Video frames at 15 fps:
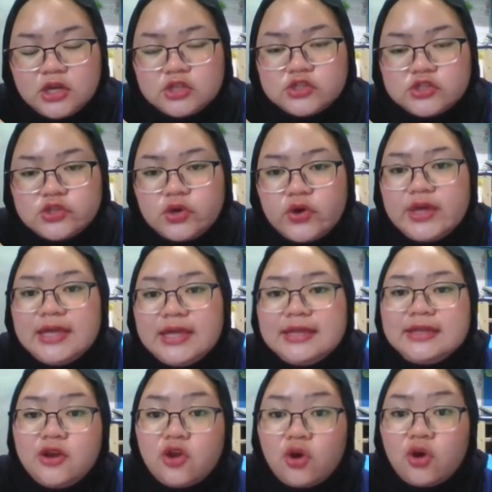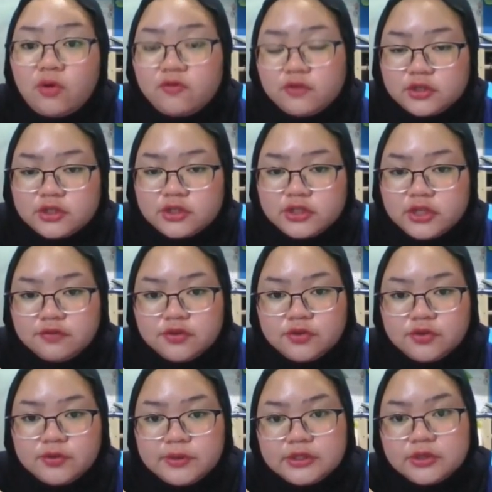So in the novel, if you
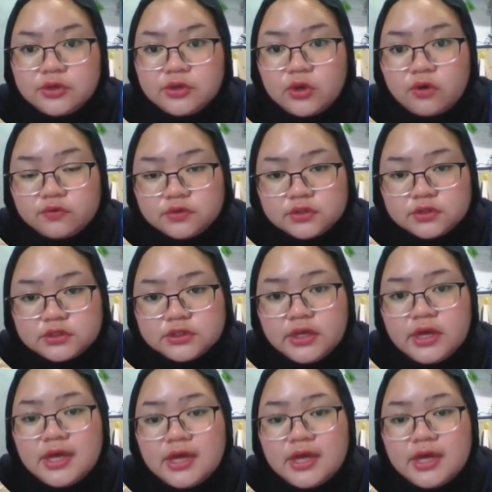read the novel,